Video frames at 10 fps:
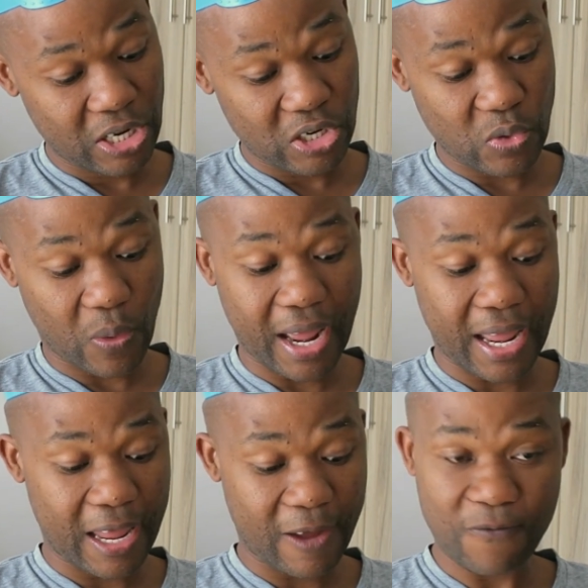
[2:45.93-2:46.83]
Do I
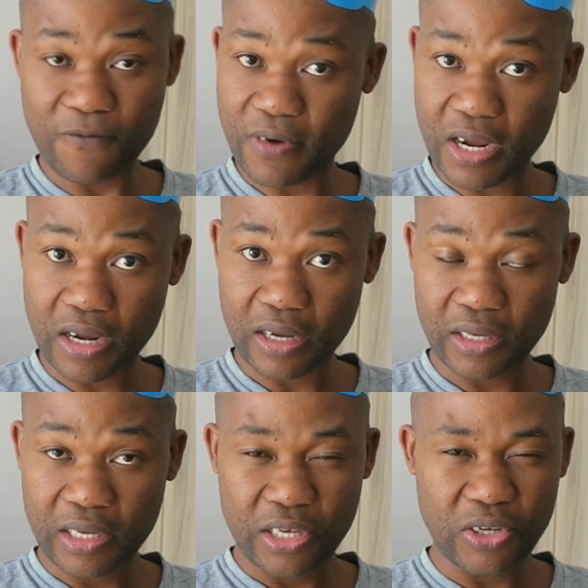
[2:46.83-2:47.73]
have fur?
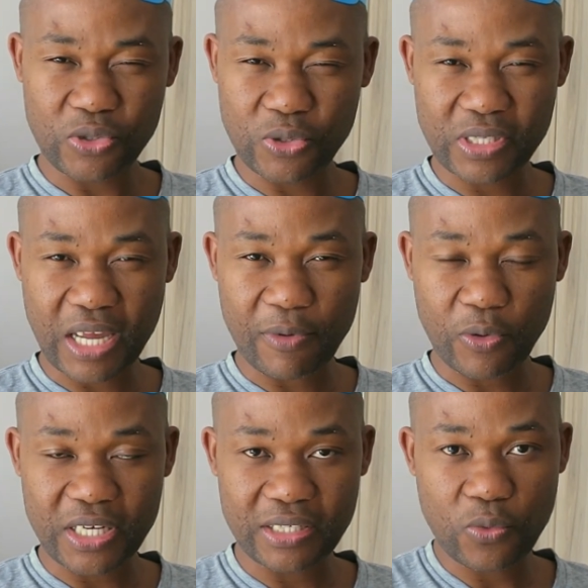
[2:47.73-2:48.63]
You know those kind of
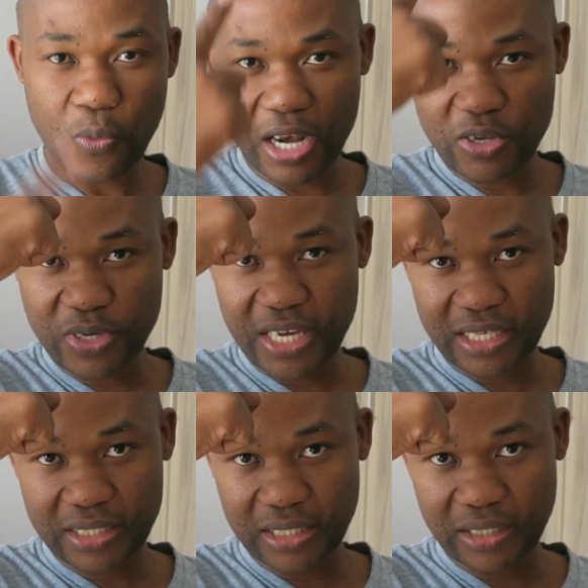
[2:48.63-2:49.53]
questions while you're
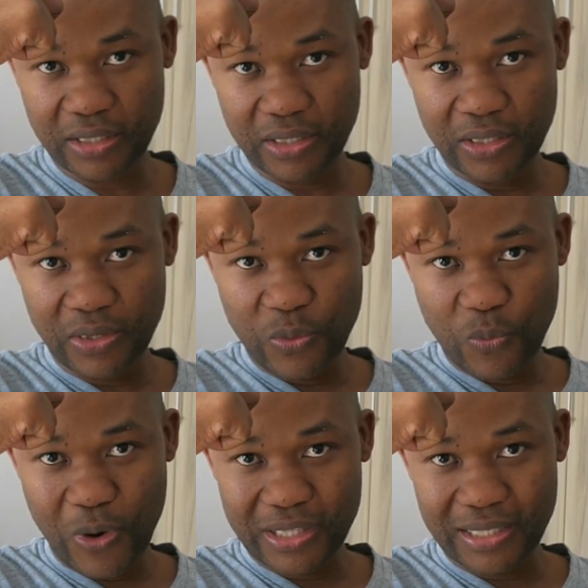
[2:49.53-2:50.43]
guessing
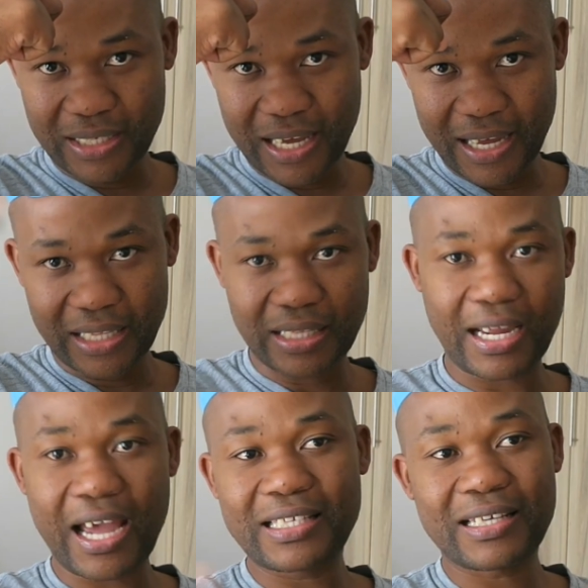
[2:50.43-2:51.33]
what's in here, and the
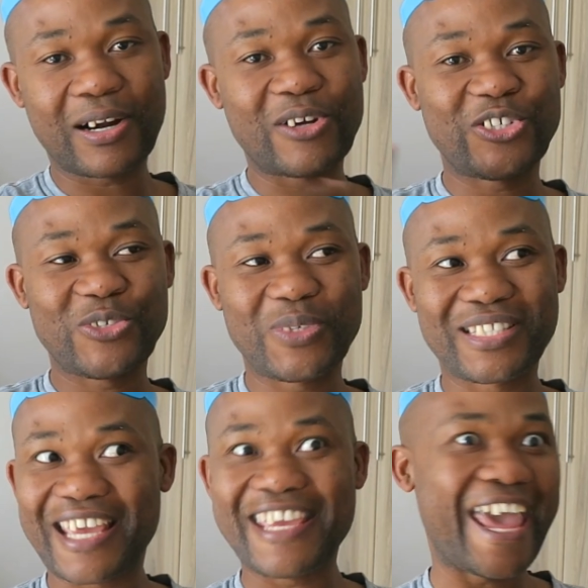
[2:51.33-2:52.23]
guys around you will
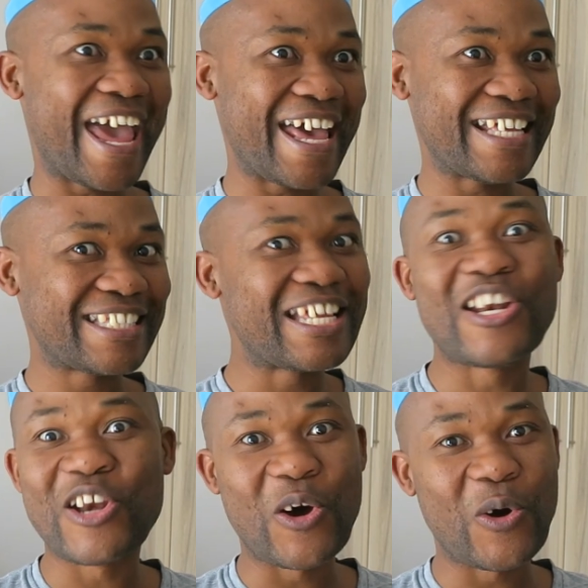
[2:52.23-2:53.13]
say yes,
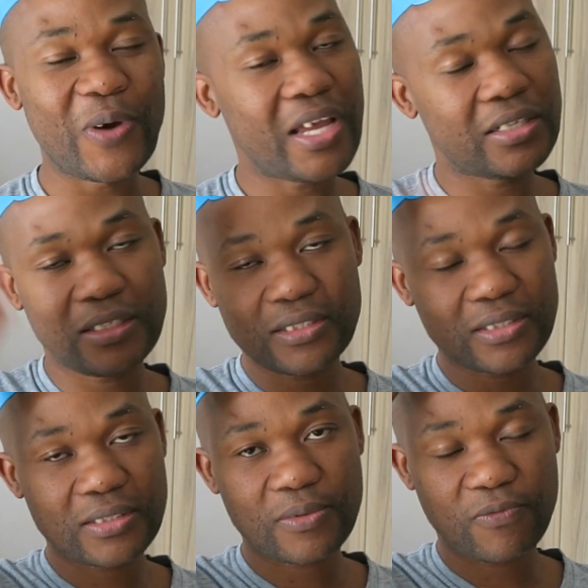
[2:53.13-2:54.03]
no, and
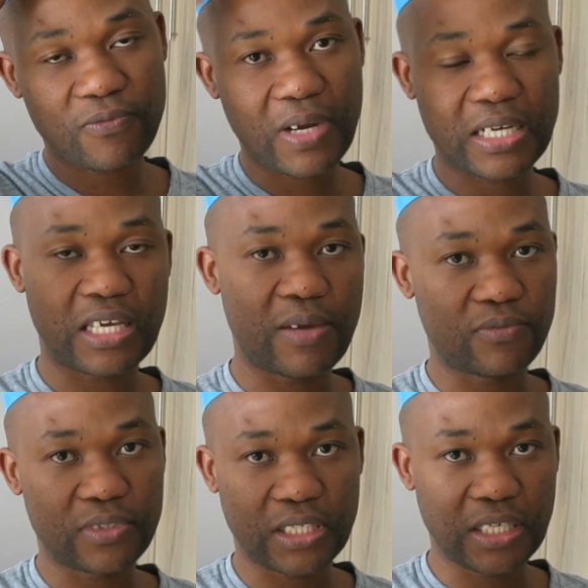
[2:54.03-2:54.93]
it's a fun game
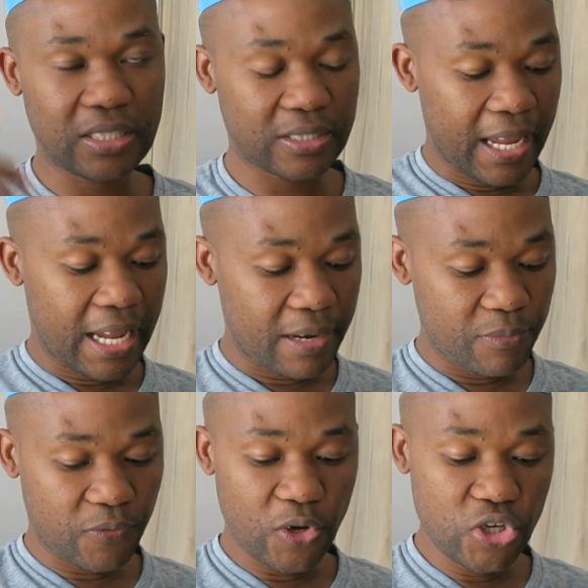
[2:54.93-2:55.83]
for the kids. And then
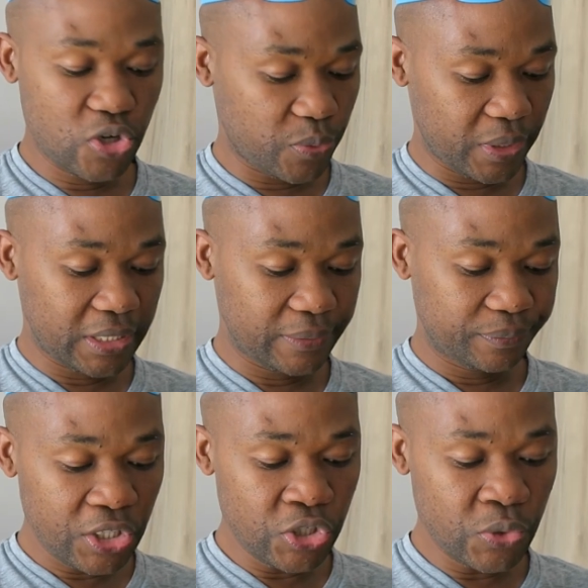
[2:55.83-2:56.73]
before you know it,
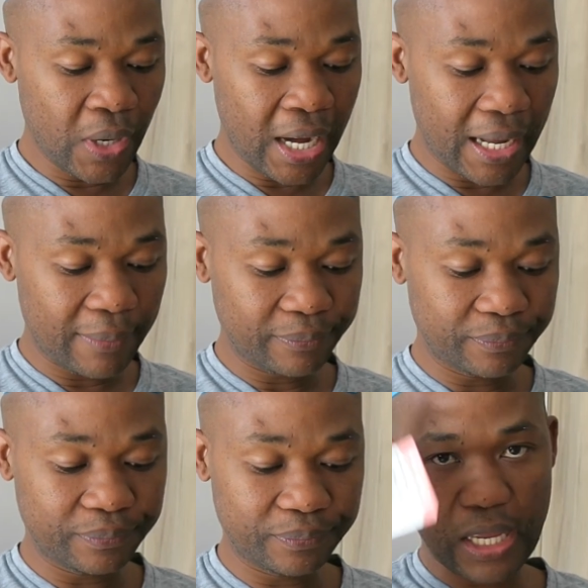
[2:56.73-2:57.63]
you are
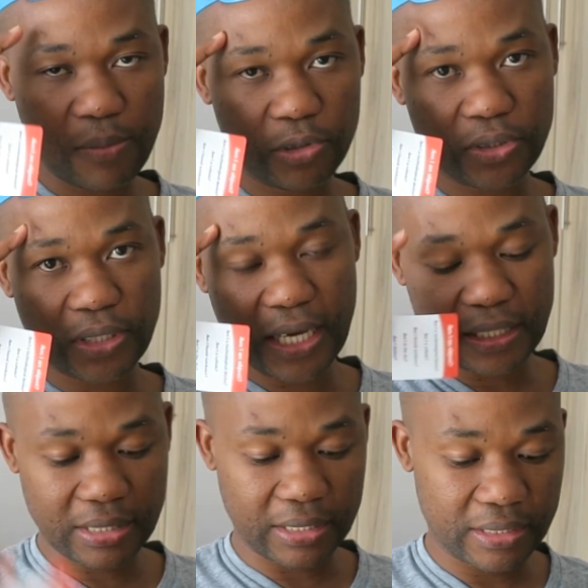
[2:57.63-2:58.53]
able to
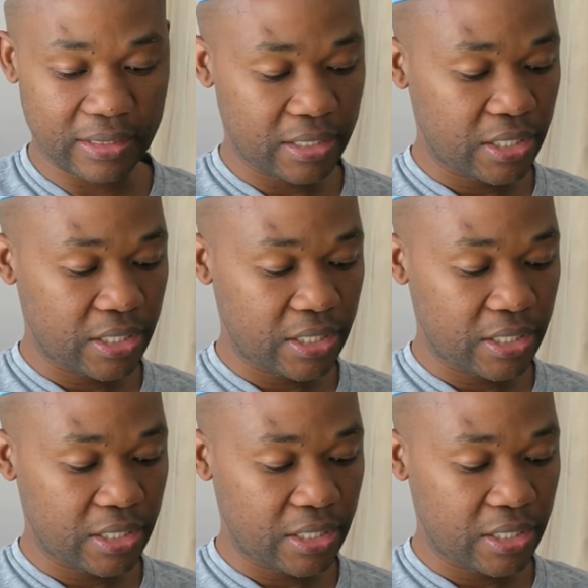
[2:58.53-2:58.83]
guess this.